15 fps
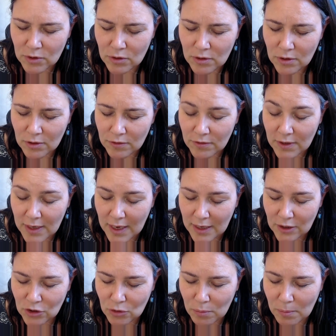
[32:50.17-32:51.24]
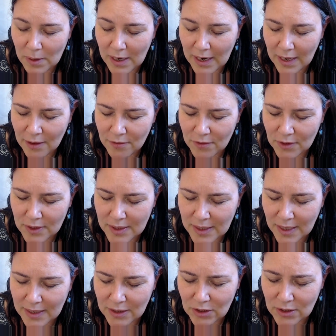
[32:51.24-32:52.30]
not forget your playful
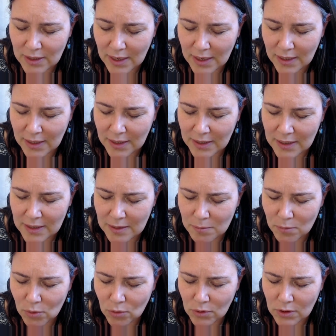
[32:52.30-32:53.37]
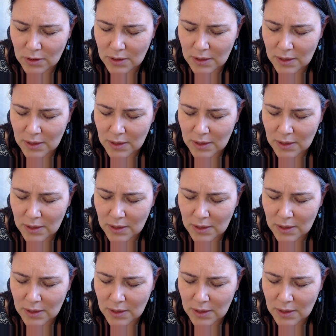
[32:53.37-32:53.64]
side today. It is important.